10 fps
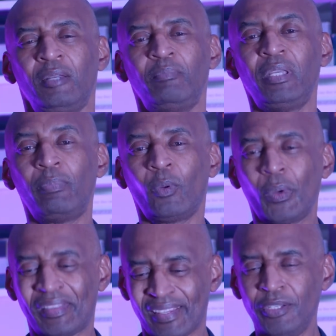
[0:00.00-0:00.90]
people
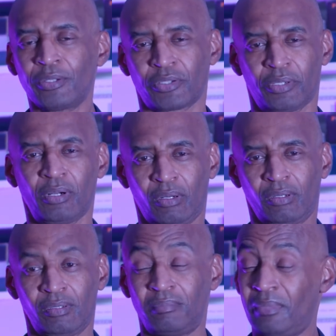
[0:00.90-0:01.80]
within your circle,
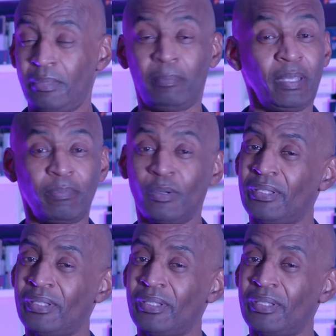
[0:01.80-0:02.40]
maybe people